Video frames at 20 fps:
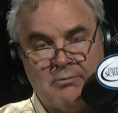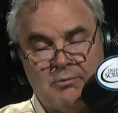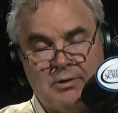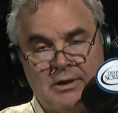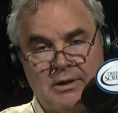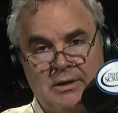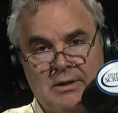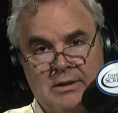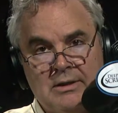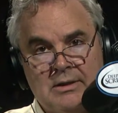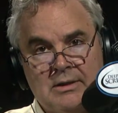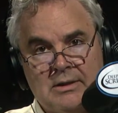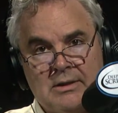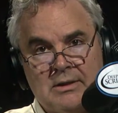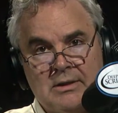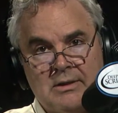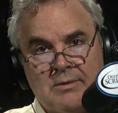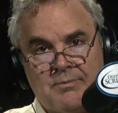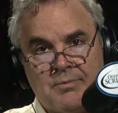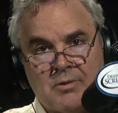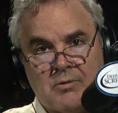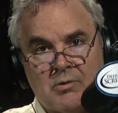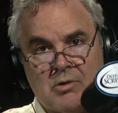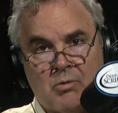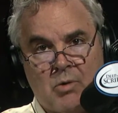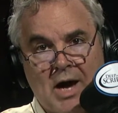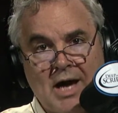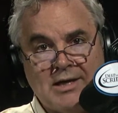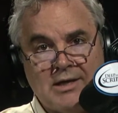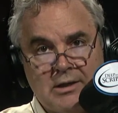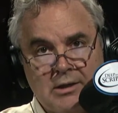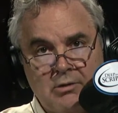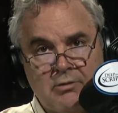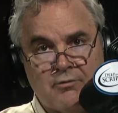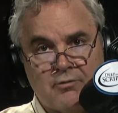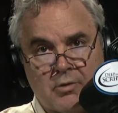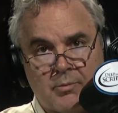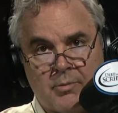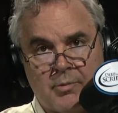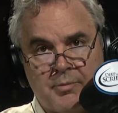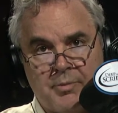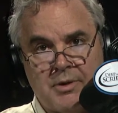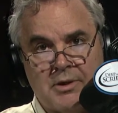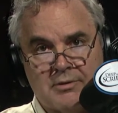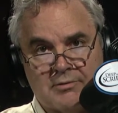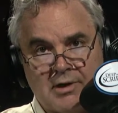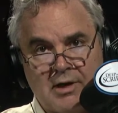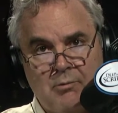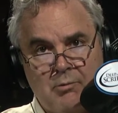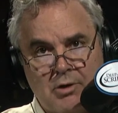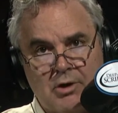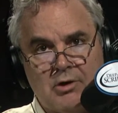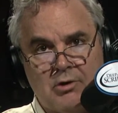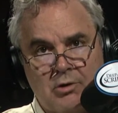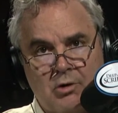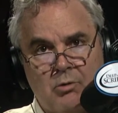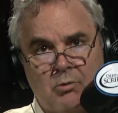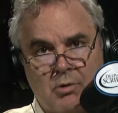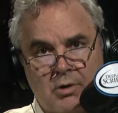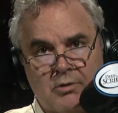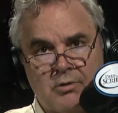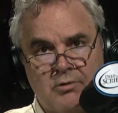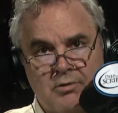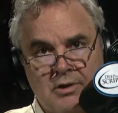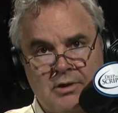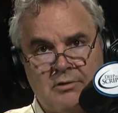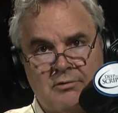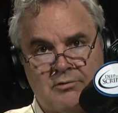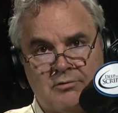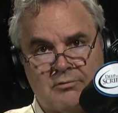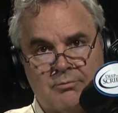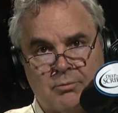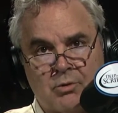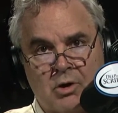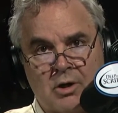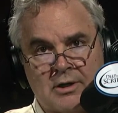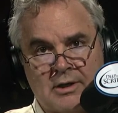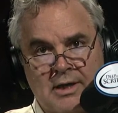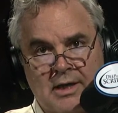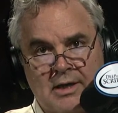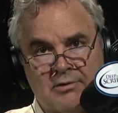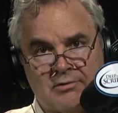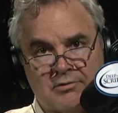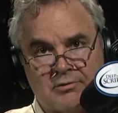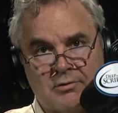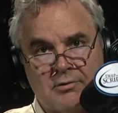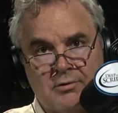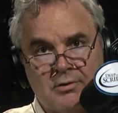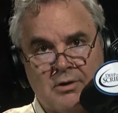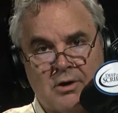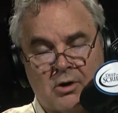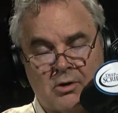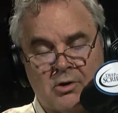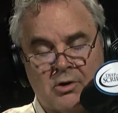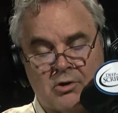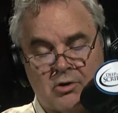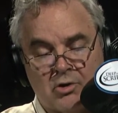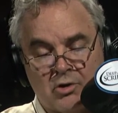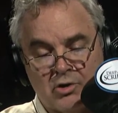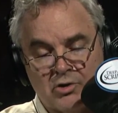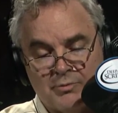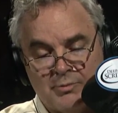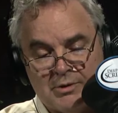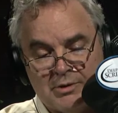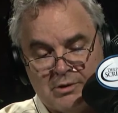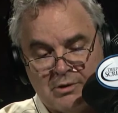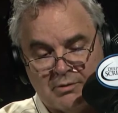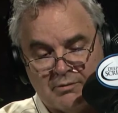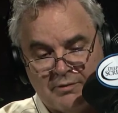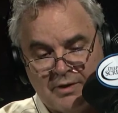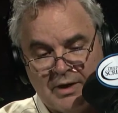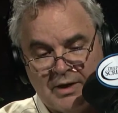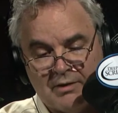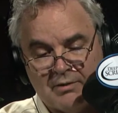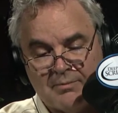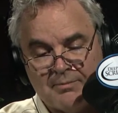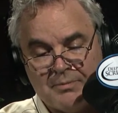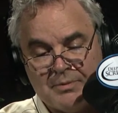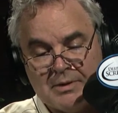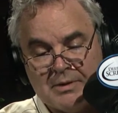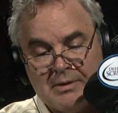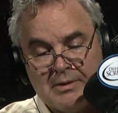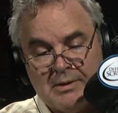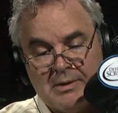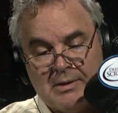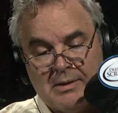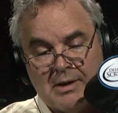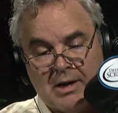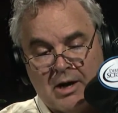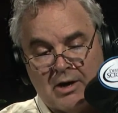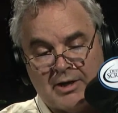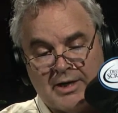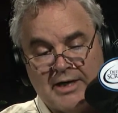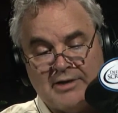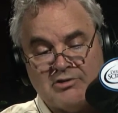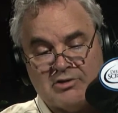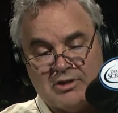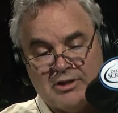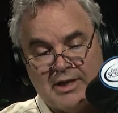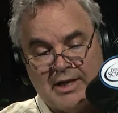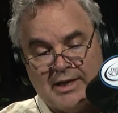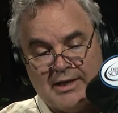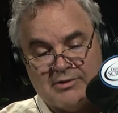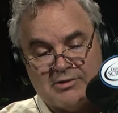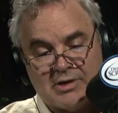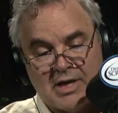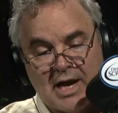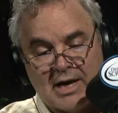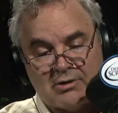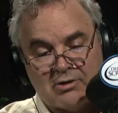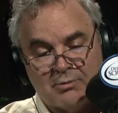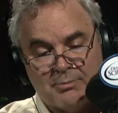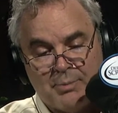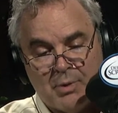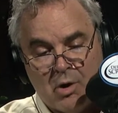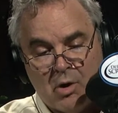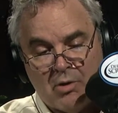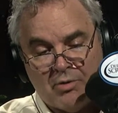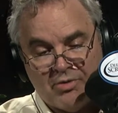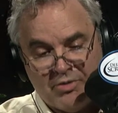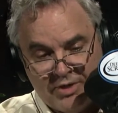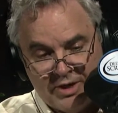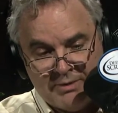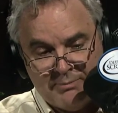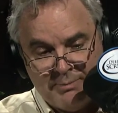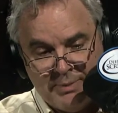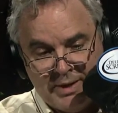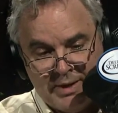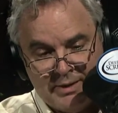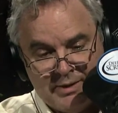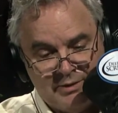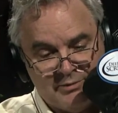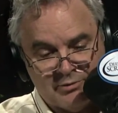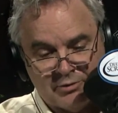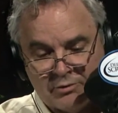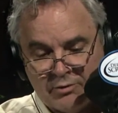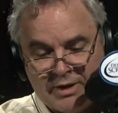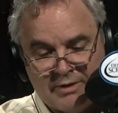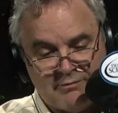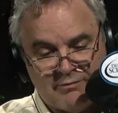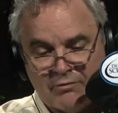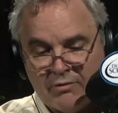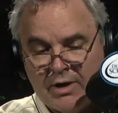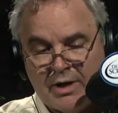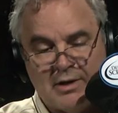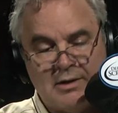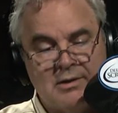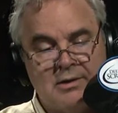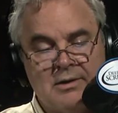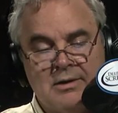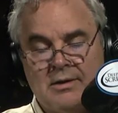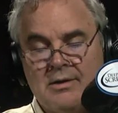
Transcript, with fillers: We we want to hear from it because I want to know whether these broadcasts are an encouragement to your faith. Our guest today is Dr. Paul Thigpen. He's a great friend.